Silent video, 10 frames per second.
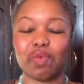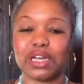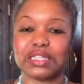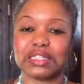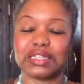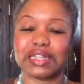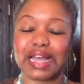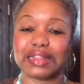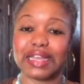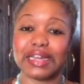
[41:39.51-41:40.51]
What is it
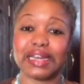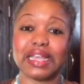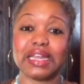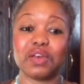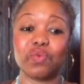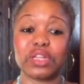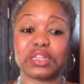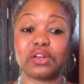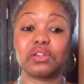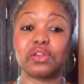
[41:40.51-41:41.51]
that they need and what
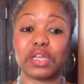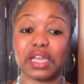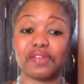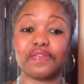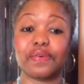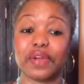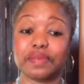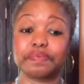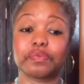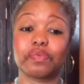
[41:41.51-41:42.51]
they're looking for?